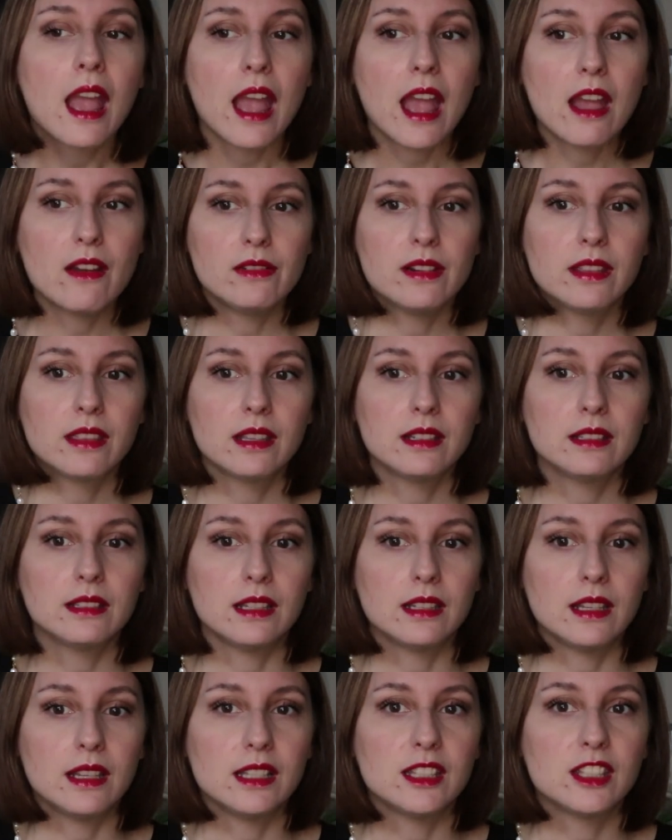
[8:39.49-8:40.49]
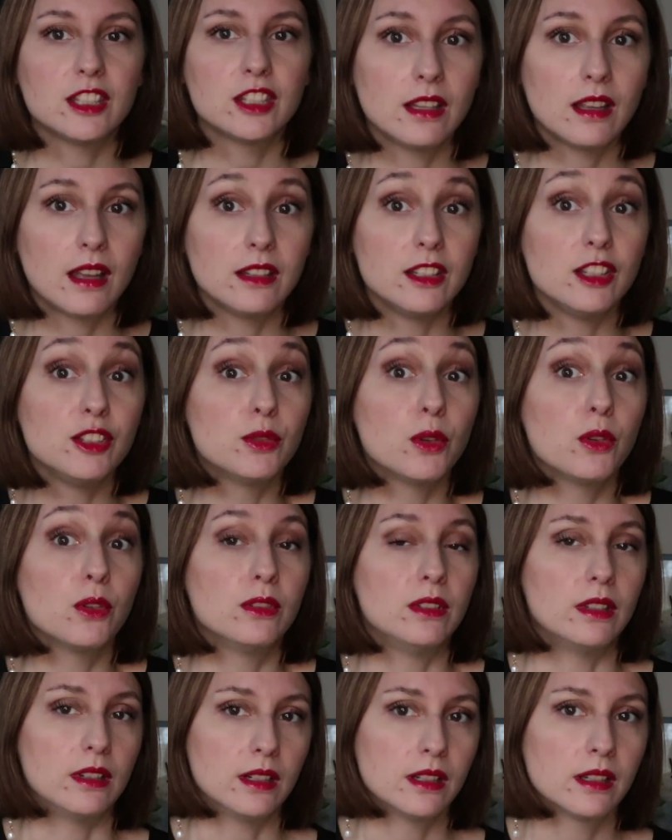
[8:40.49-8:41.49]
everything that it's a
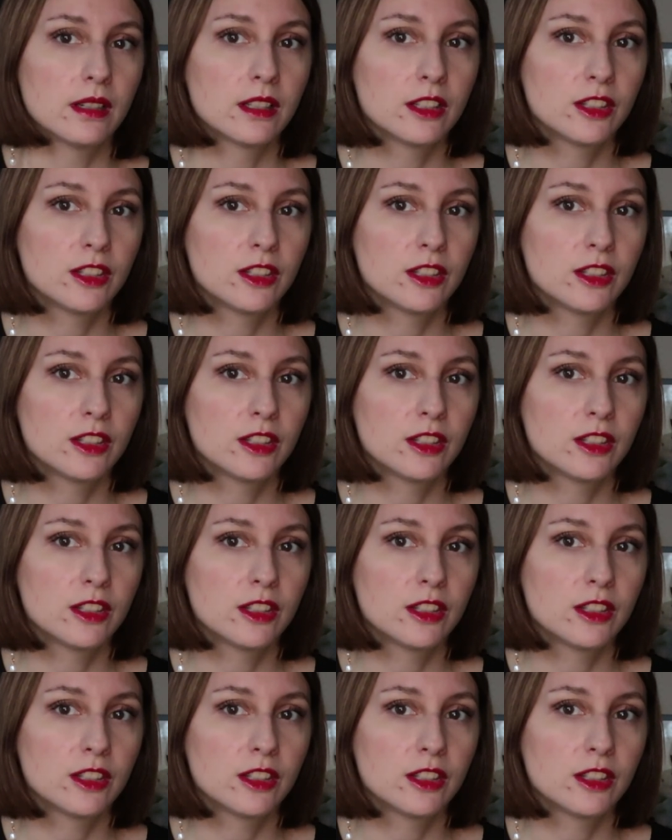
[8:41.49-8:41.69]
disorder.